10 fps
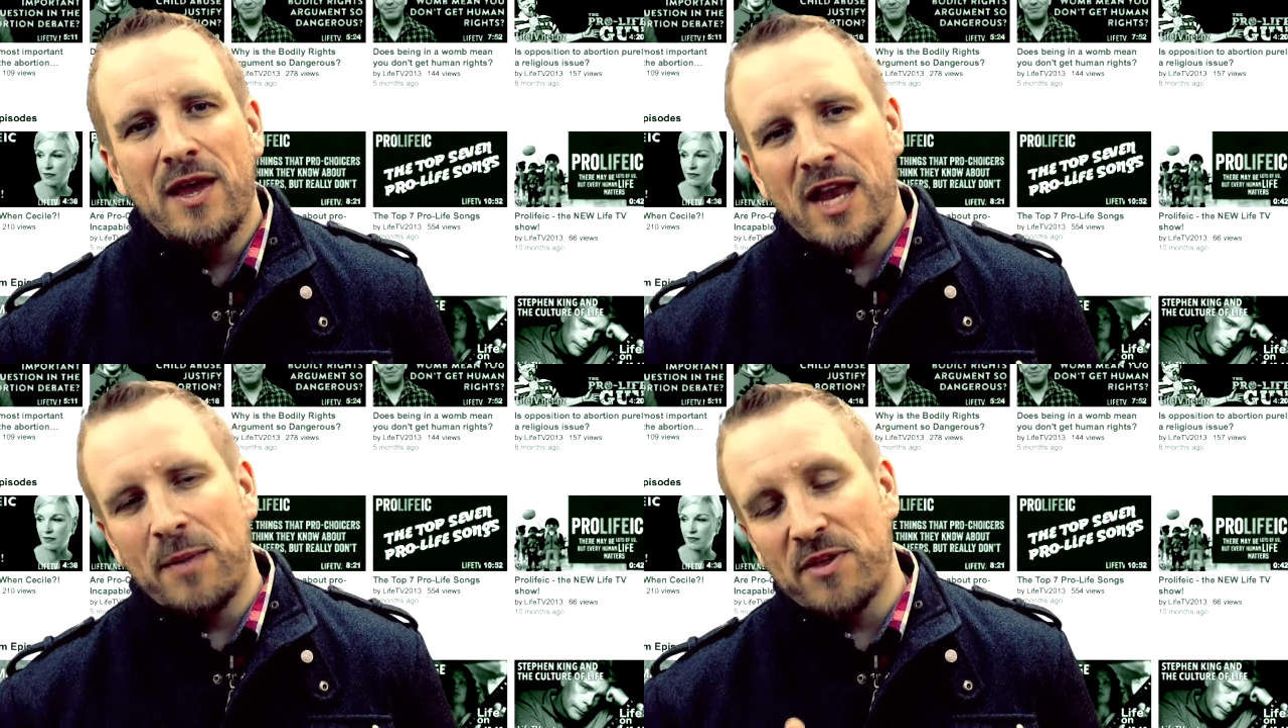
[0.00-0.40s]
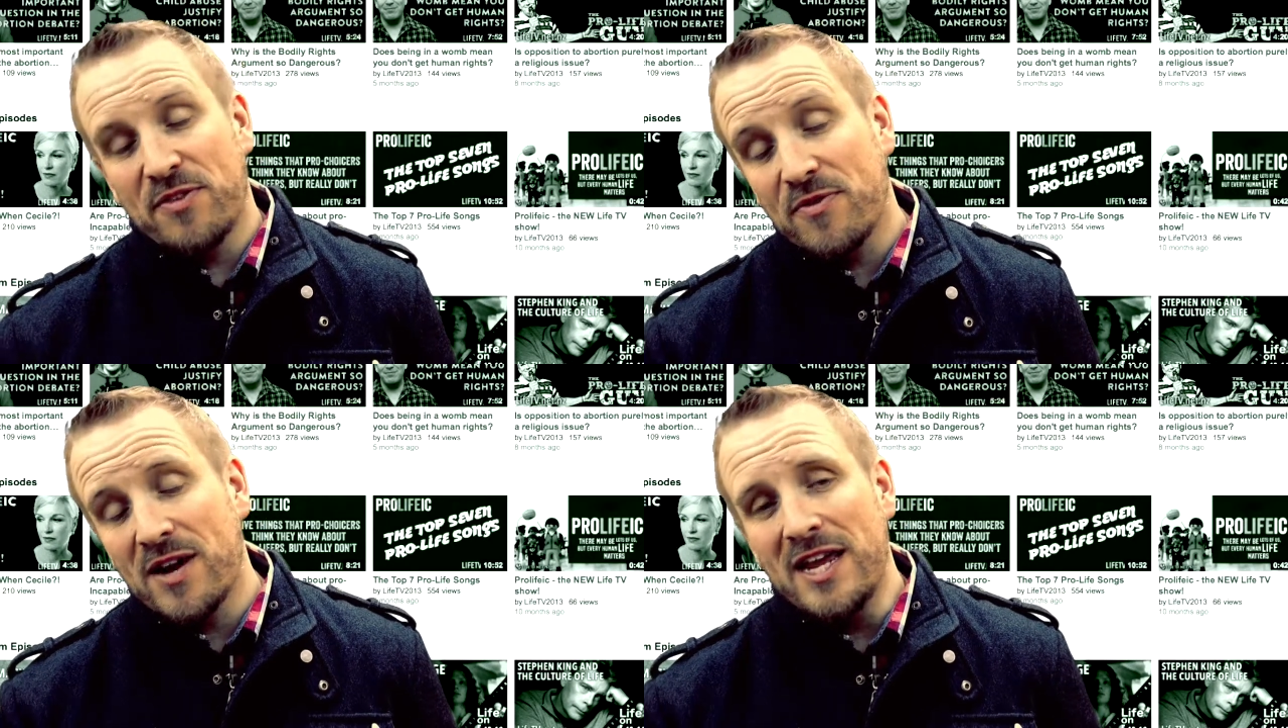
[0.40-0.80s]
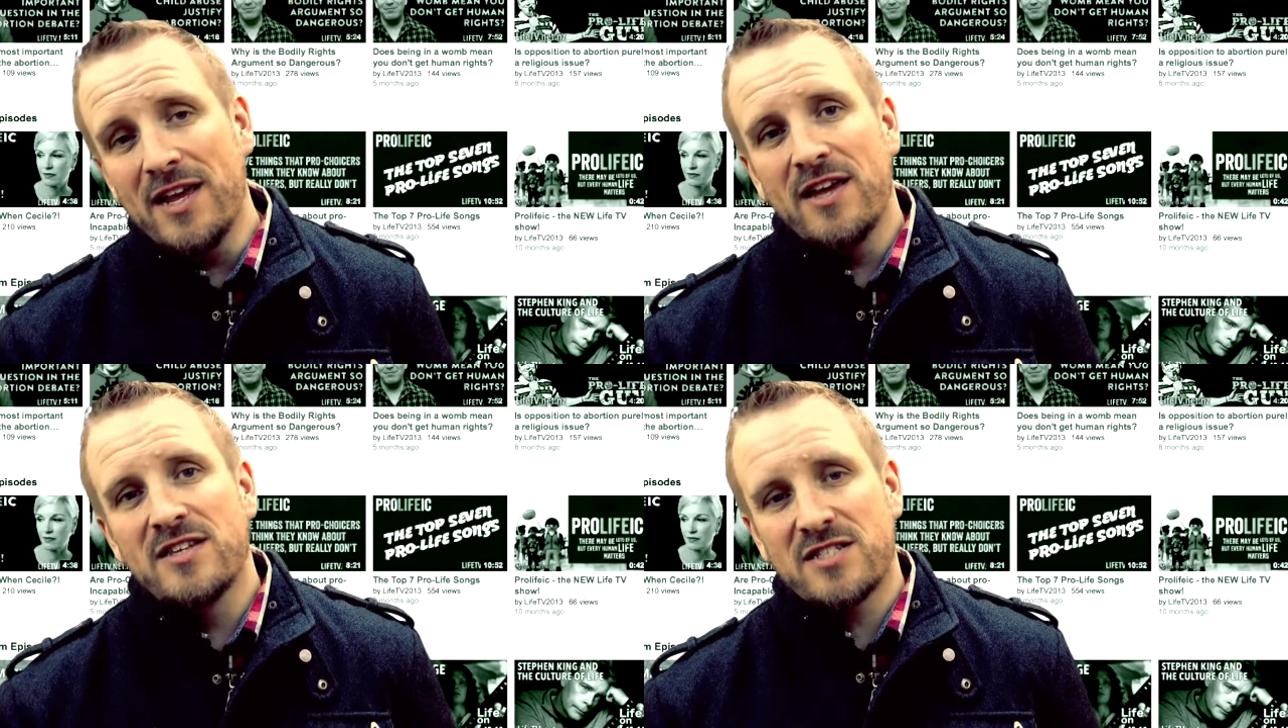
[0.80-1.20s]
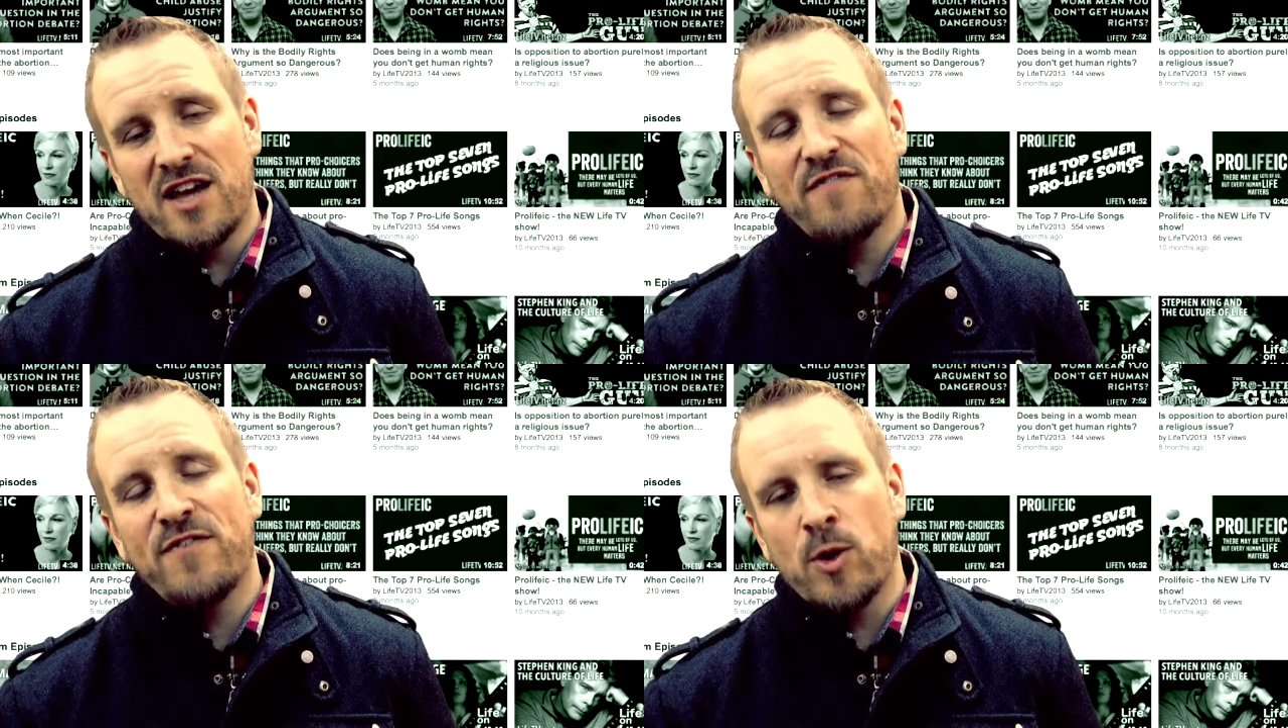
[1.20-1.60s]
Number 3,
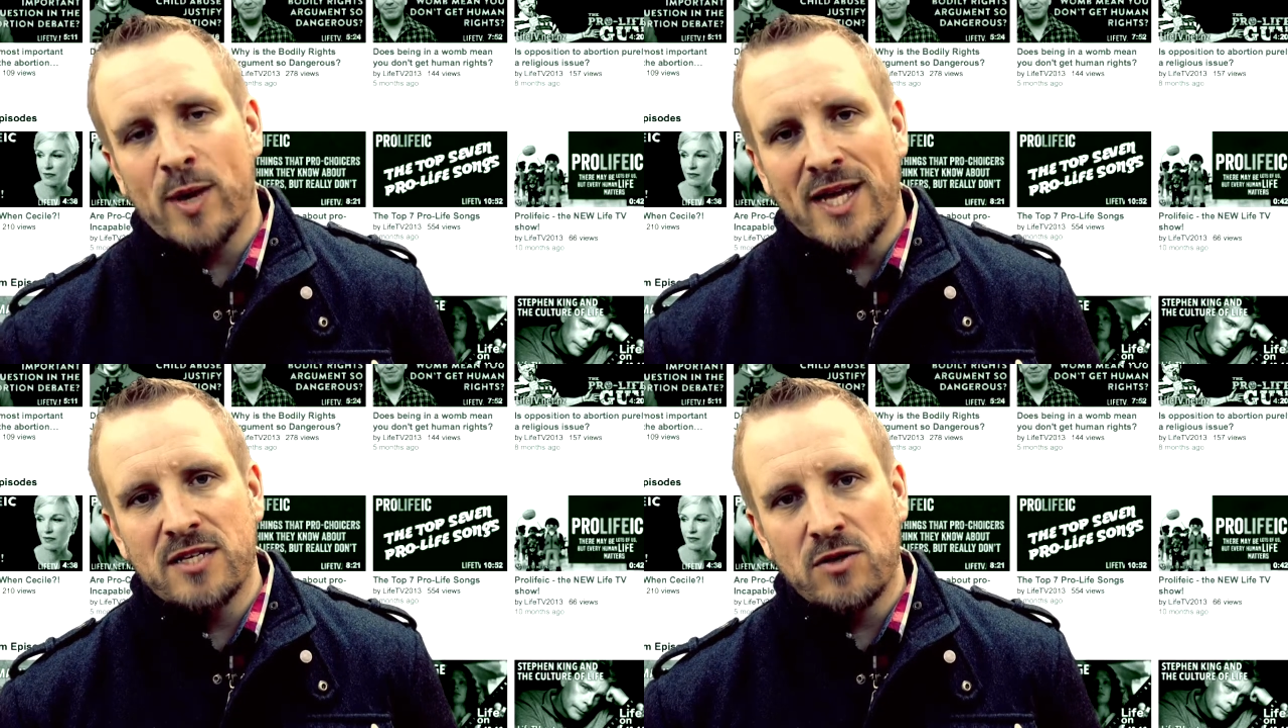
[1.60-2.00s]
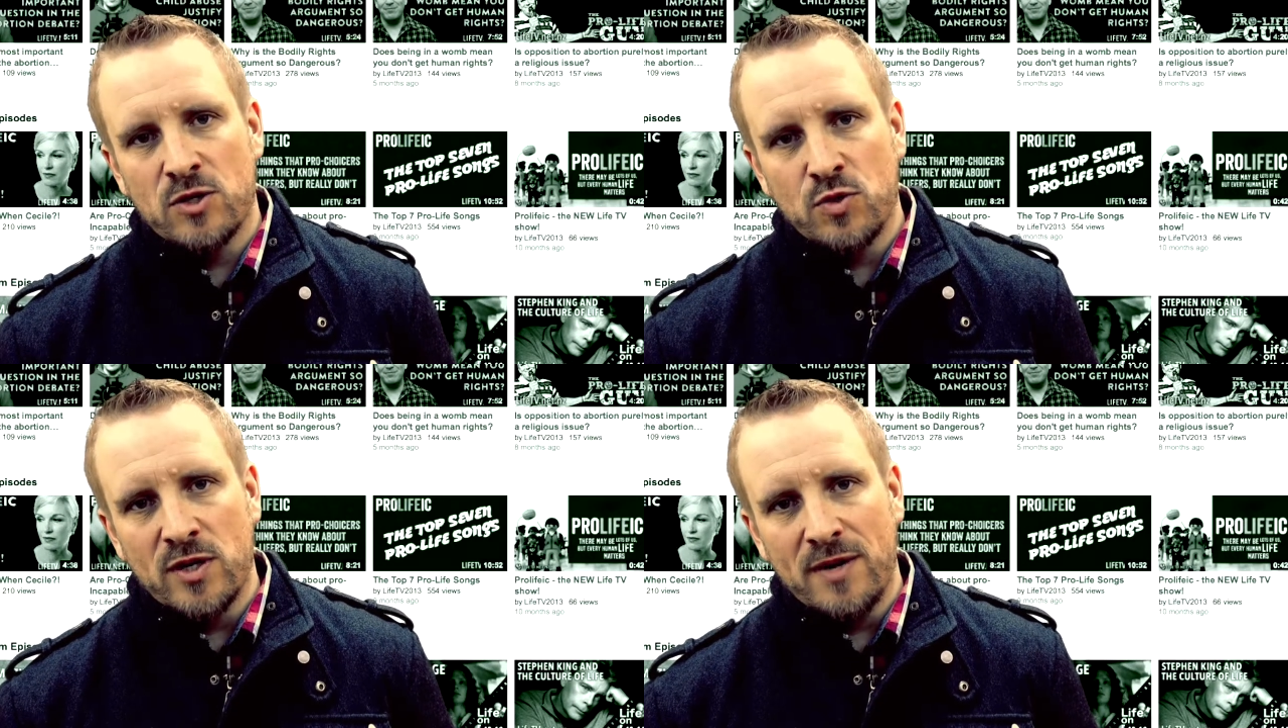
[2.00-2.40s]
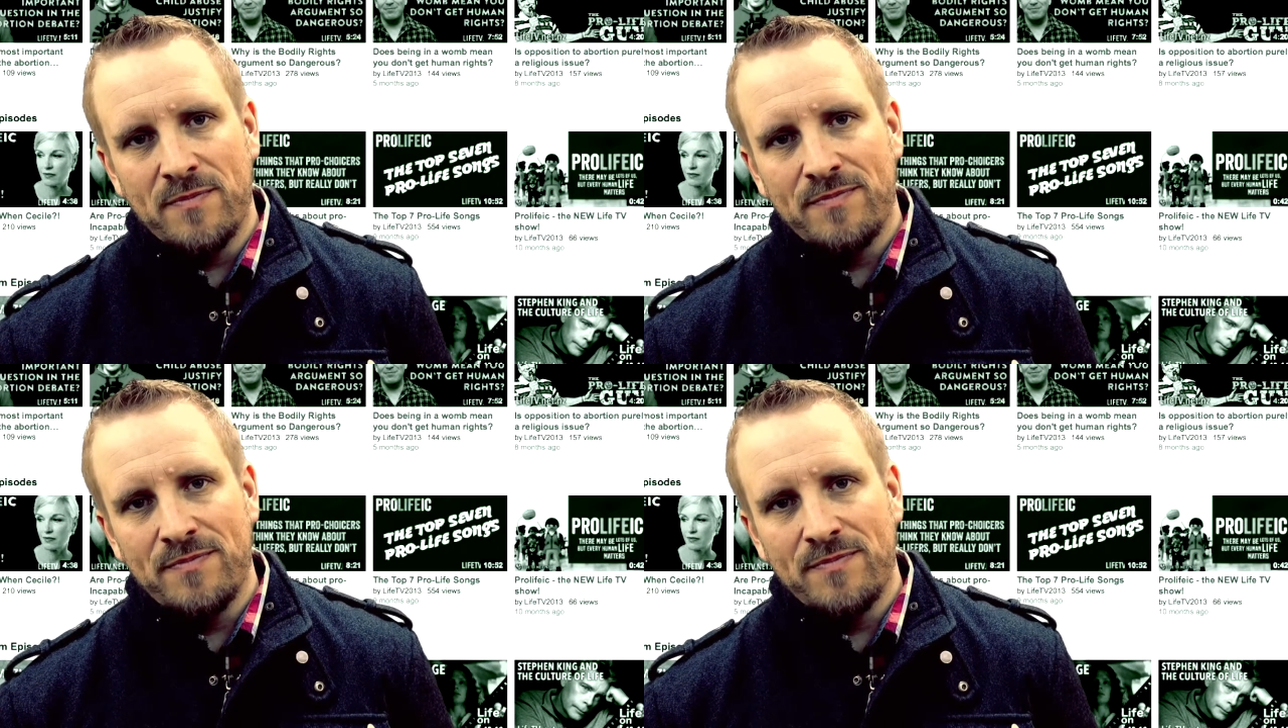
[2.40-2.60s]
start following us on Twitter.